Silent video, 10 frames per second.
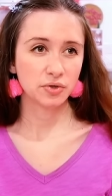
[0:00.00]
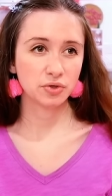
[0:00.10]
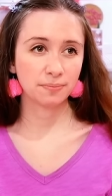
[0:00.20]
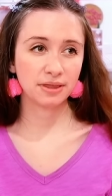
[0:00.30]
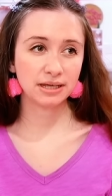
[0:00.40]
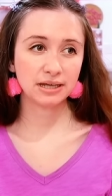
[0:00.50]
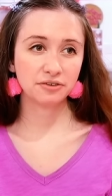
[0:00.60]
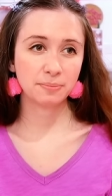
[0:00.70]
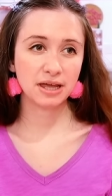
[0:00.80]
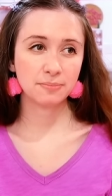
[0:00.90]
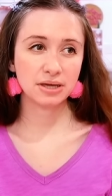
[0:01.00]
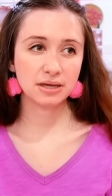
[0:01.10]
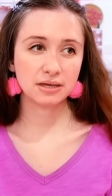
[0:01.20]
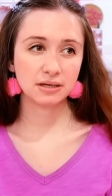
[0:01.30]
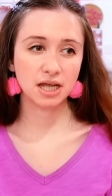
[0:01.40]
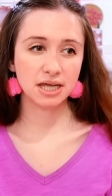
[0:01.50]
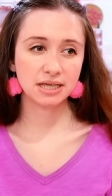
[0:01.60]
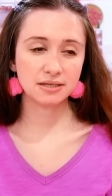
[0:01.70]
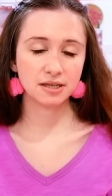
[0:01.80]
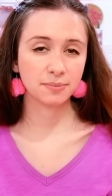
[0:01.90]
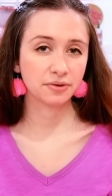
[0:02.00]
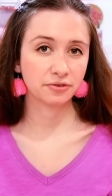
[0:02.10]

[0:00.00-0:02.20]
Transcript: So I'm thinking of maybe taking some of the